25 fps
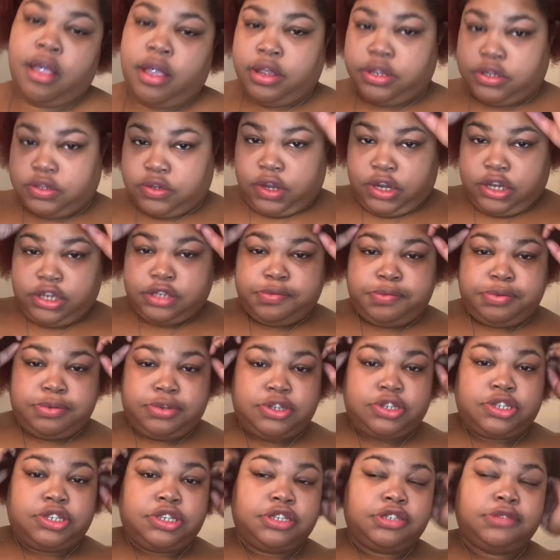So, I just
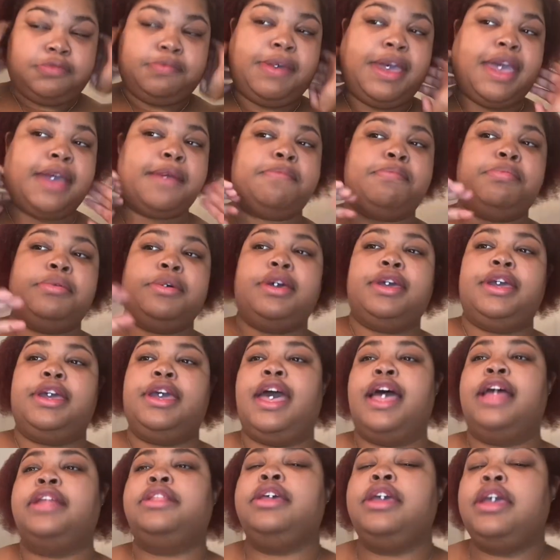pushed this back. But
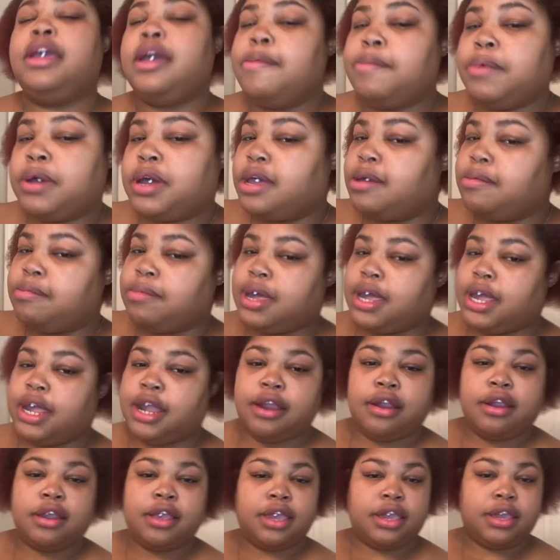I think I'm going to cut my hair
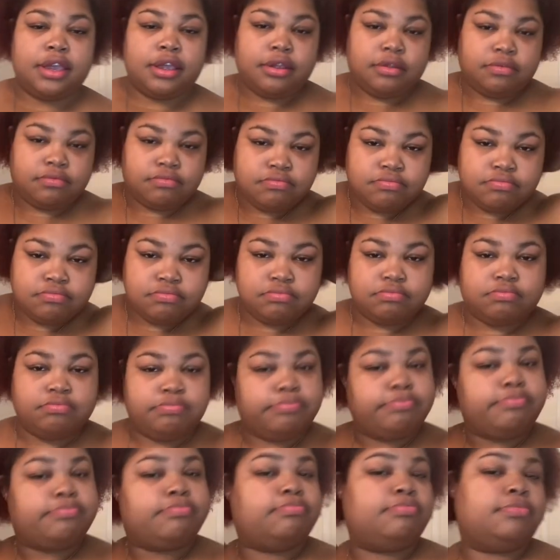again.
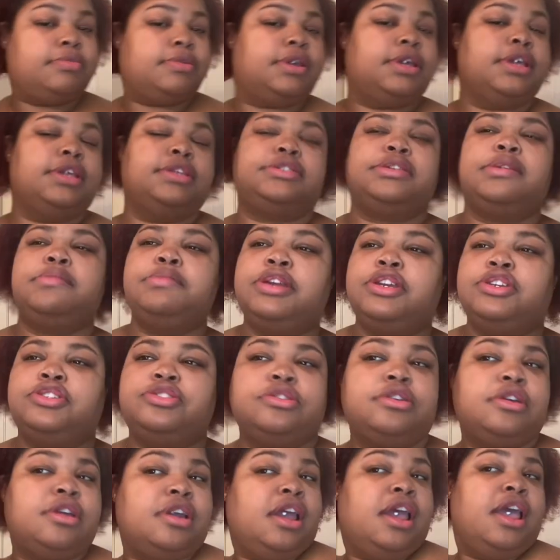Because I'm not
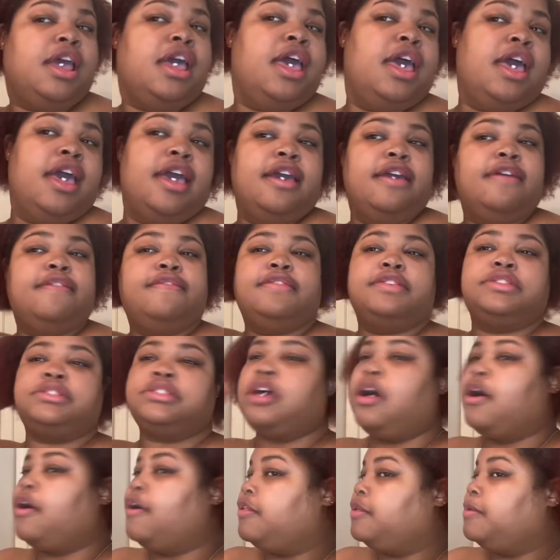sure if it's
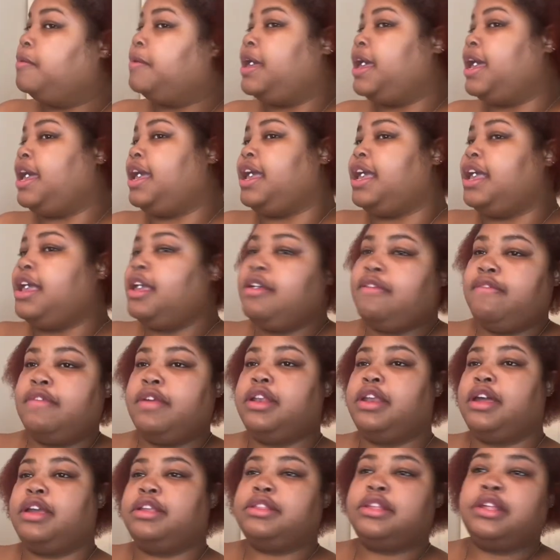all the way even
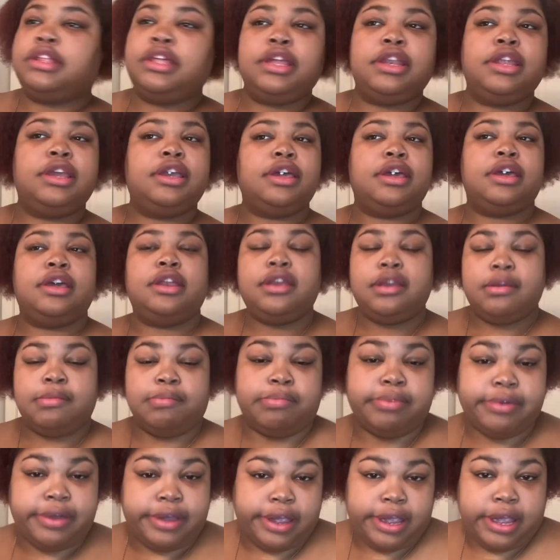like the lady cut it.
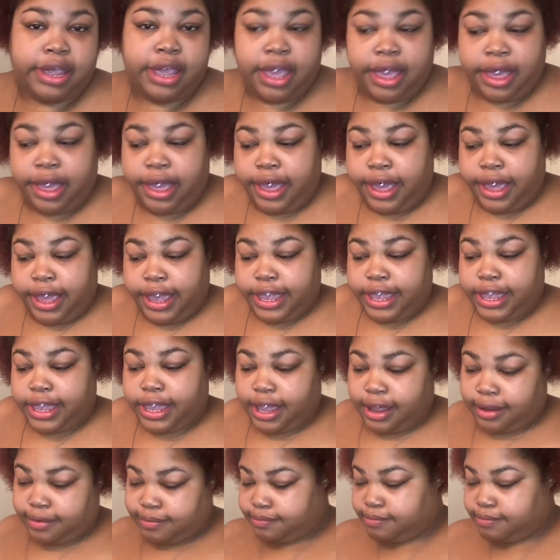But, yeah.